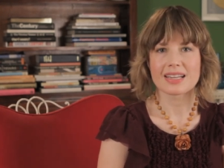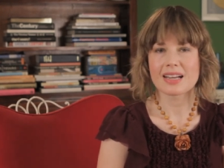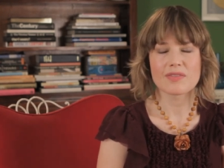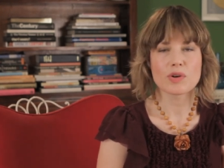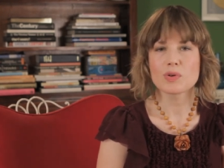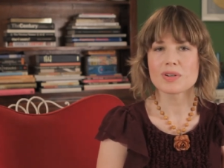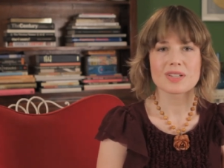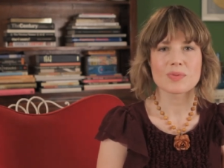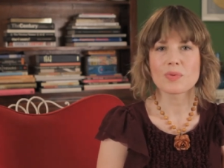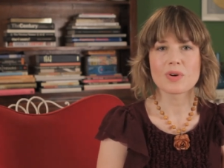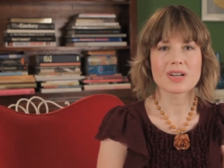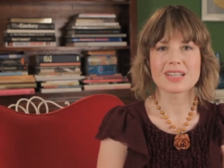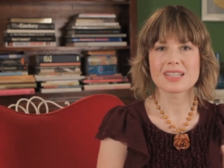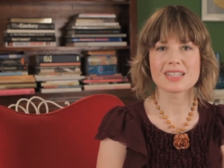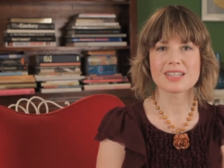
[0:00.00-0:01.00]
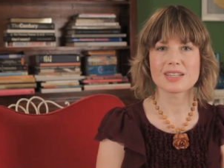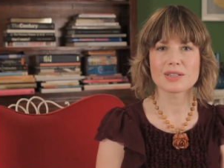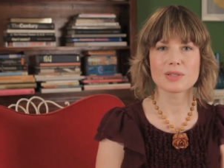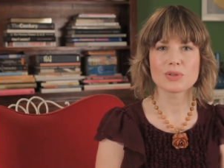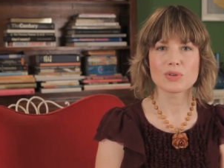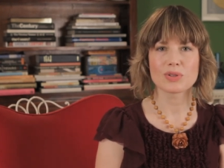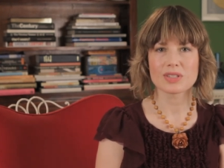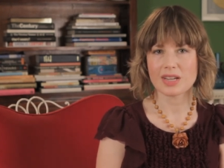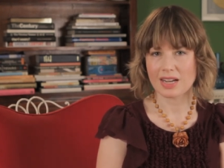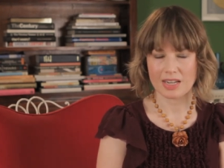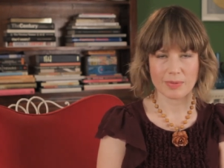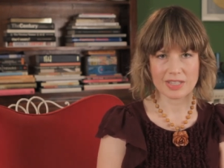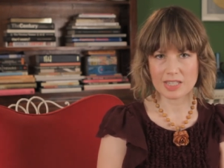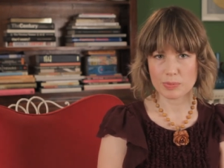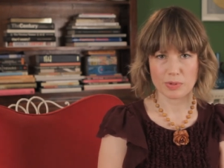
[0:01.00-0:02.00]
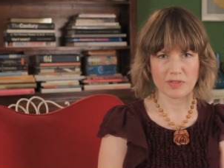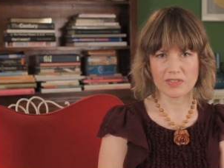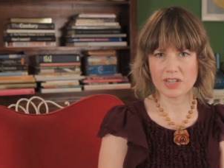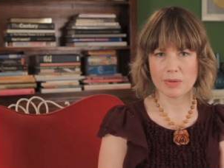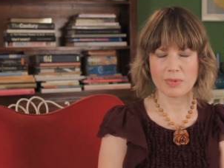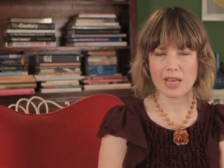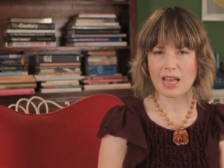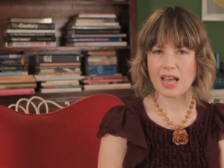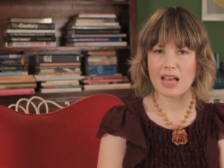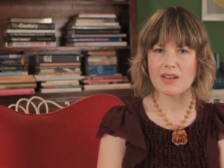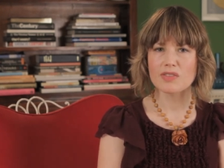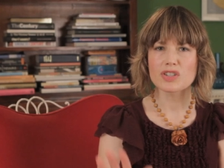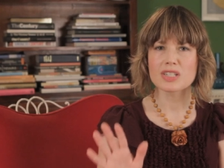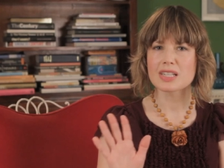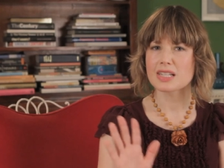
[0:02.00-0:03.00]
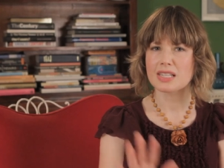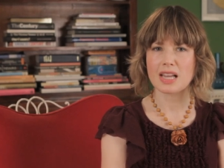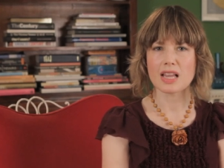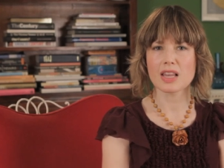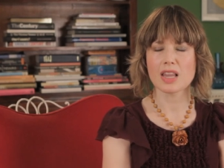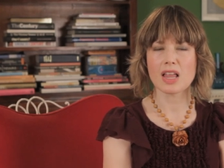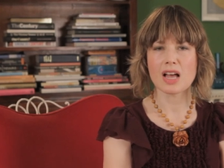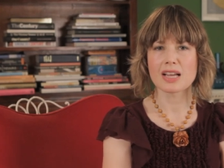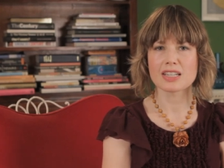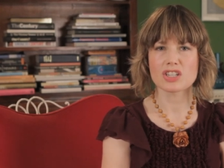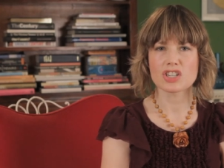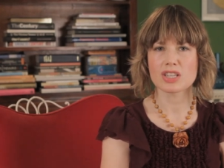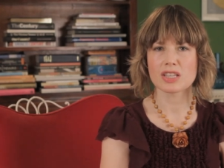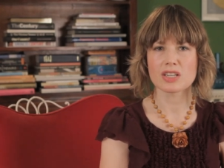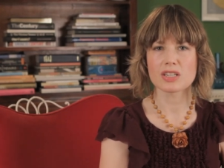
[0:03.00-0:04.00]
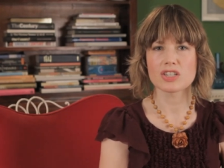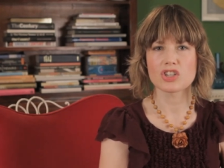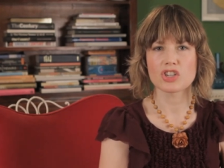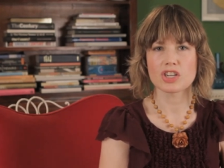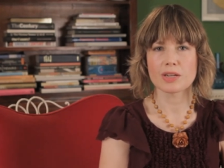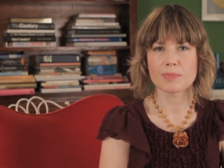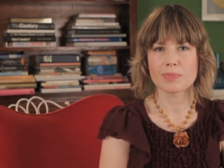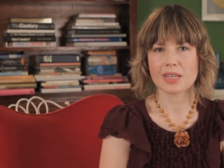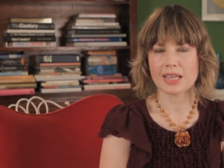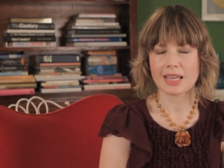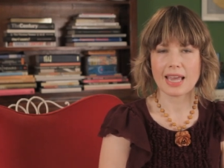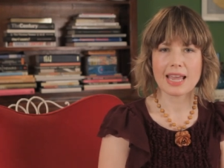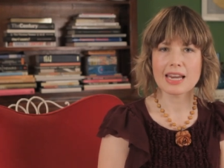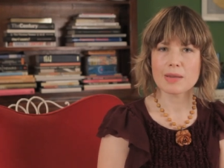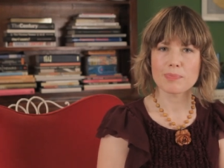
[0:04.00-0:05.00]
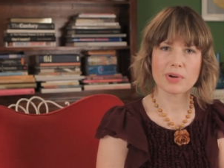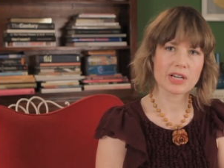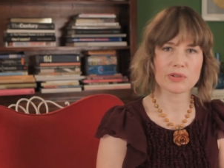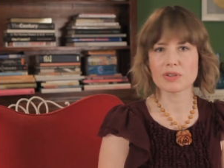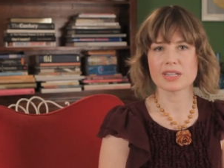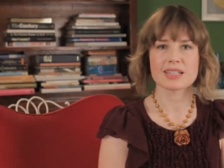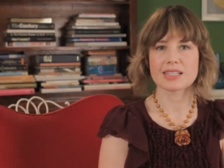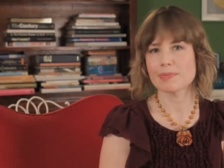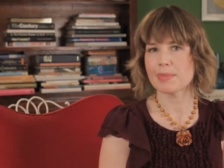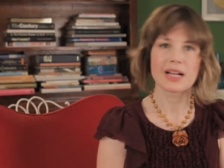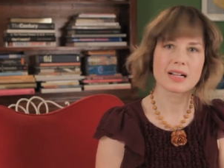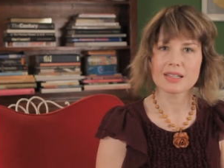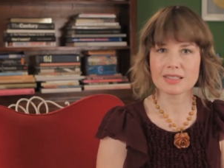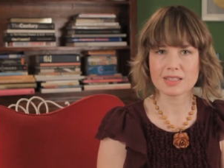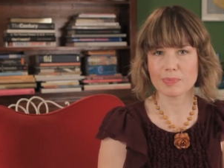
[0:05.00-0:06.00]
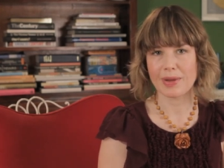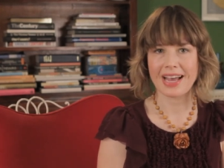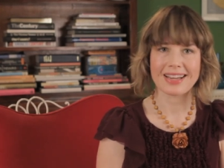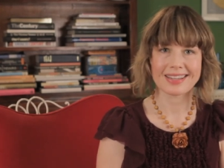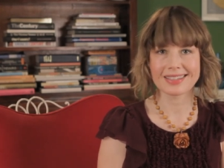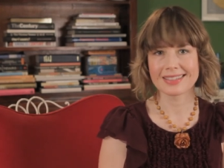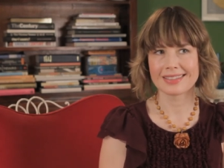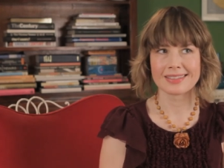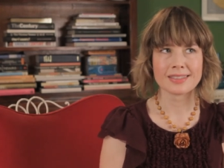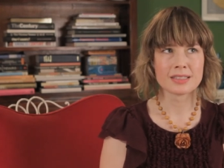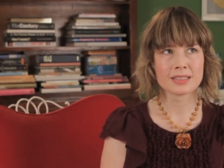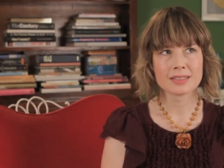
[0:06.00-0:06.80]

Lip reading: I've always wanted to talk about this perfume ever since I launched the good ship Katie Puckrik Smells back in